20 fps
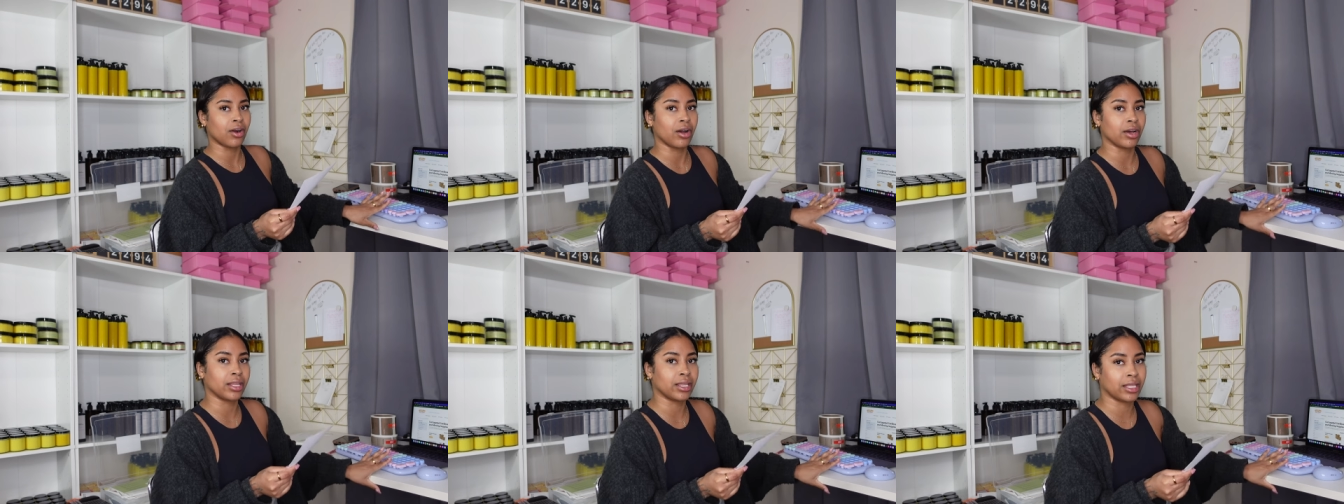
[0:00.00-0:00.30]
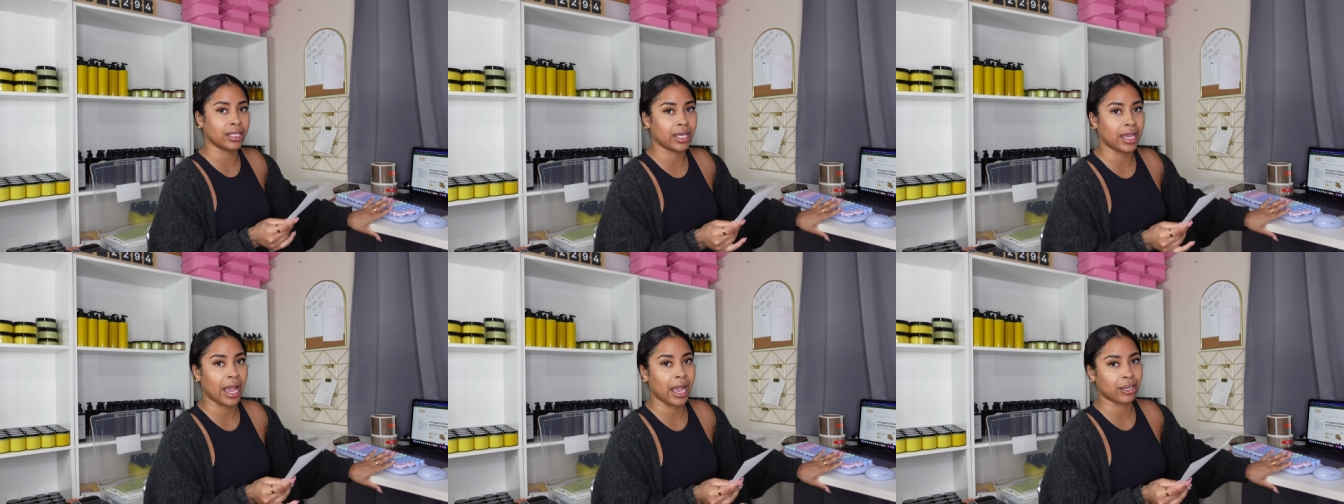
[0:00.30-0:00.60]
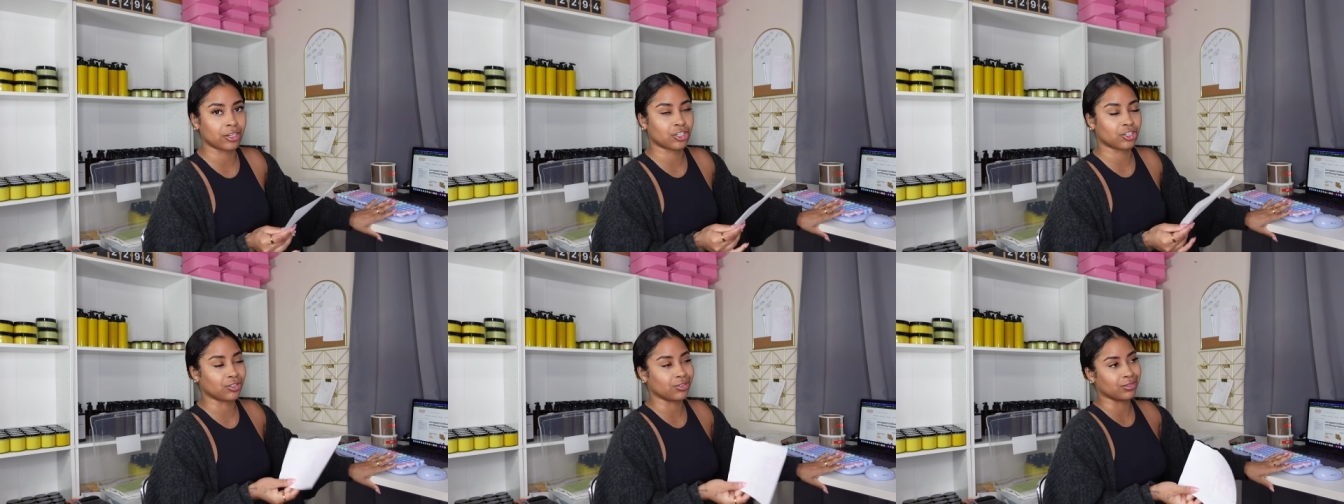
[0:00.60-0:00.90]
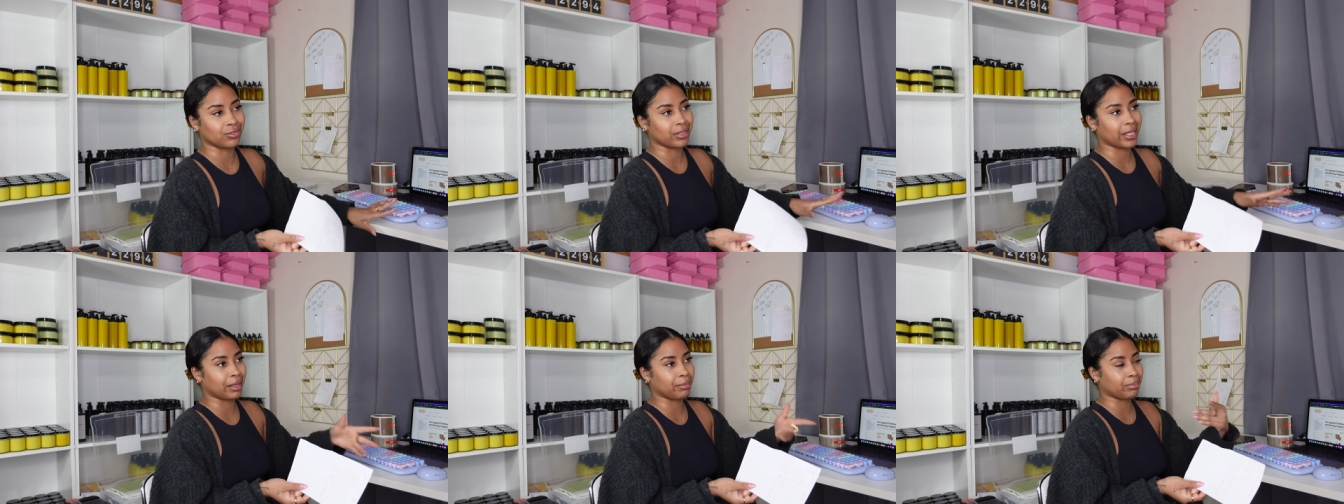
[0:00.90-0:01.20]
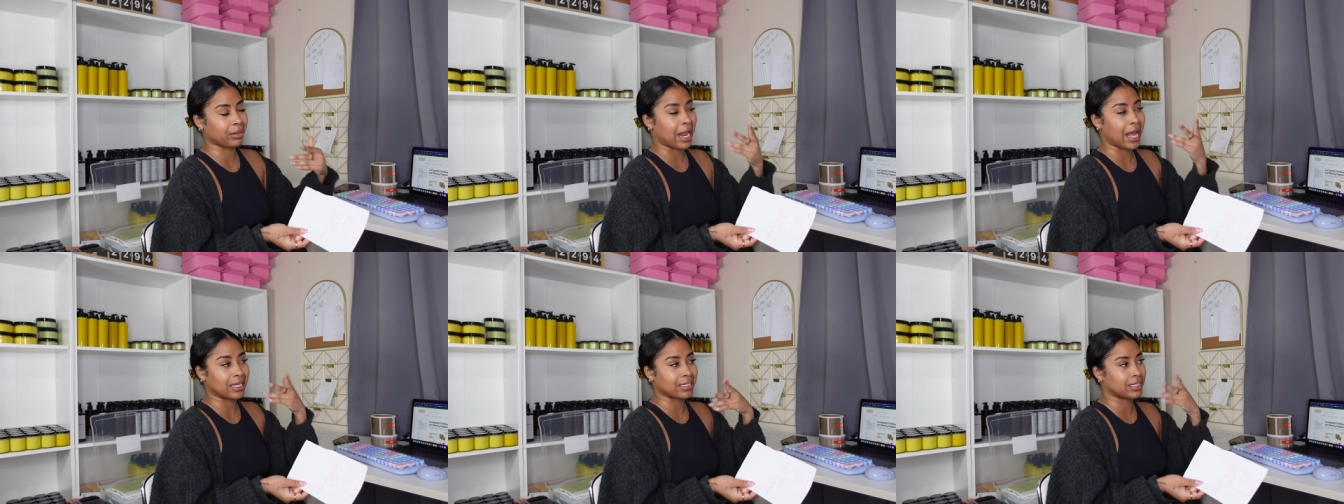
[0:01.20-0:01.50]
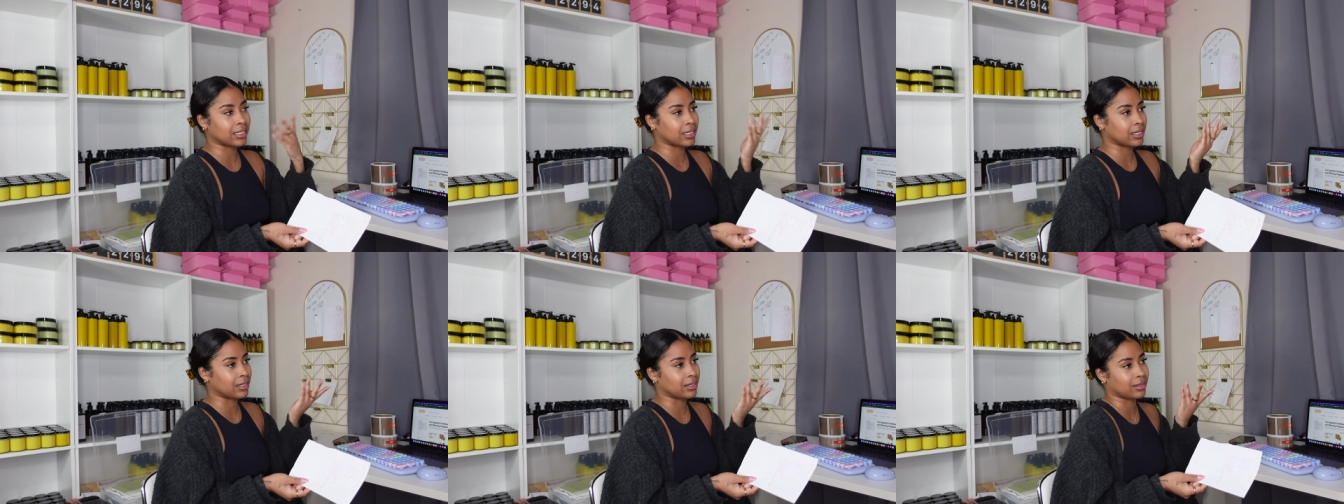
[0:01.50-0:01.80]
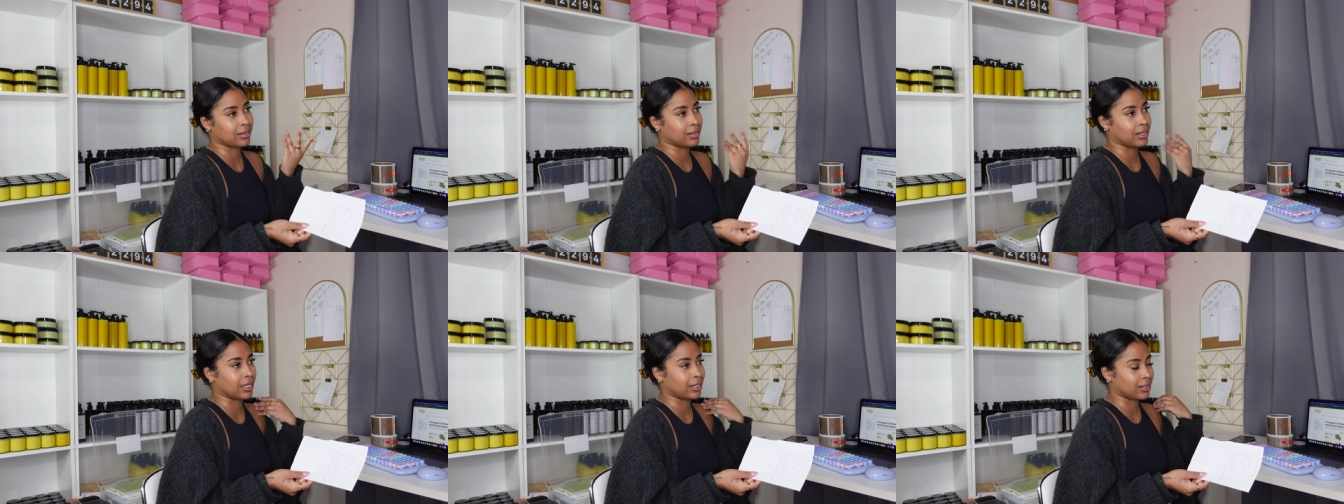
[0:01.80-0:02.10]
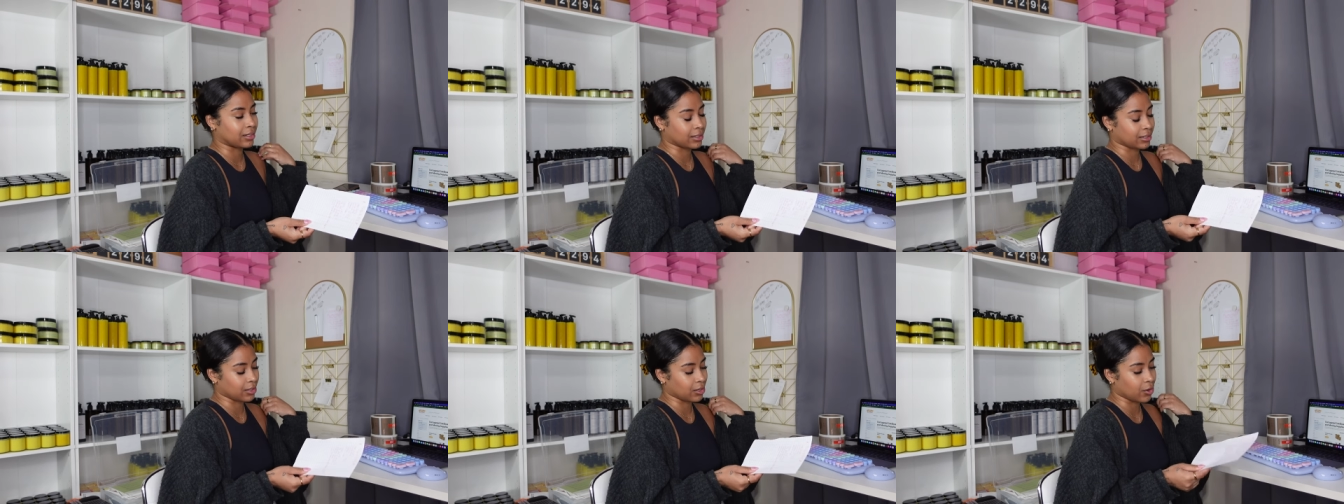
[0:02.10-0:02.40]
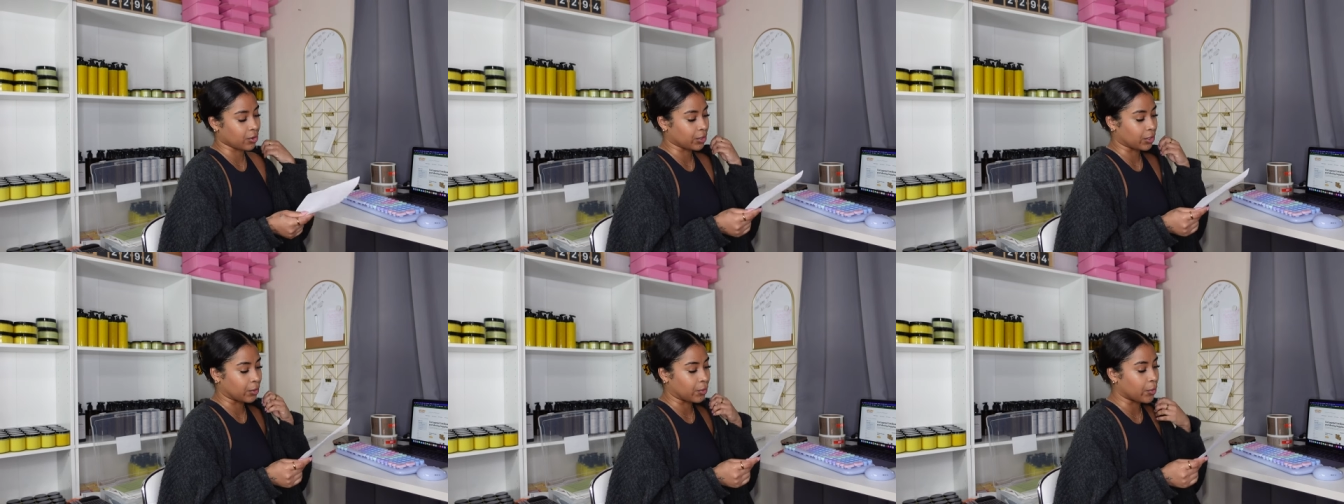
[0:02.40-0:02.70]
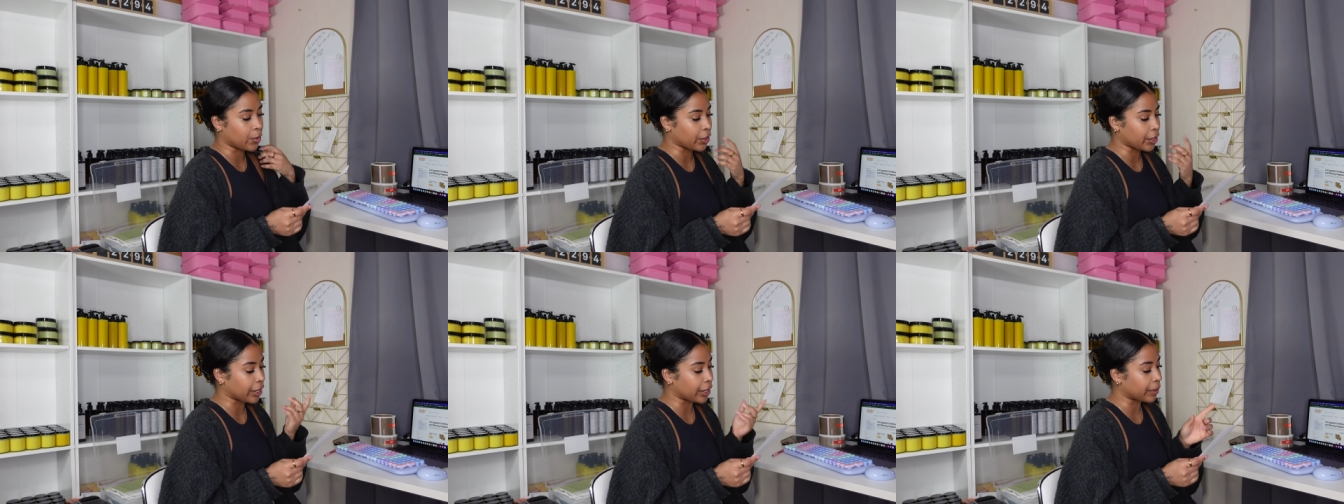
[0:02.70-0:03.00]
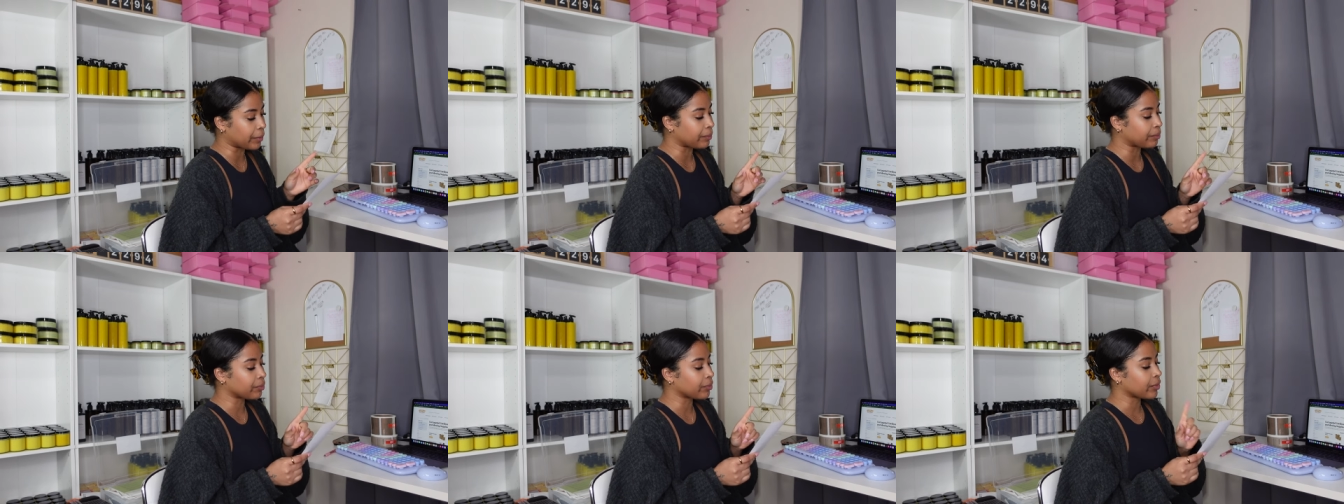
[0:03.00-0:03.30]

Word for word: on the actual like plastic and that doesn't go in the water.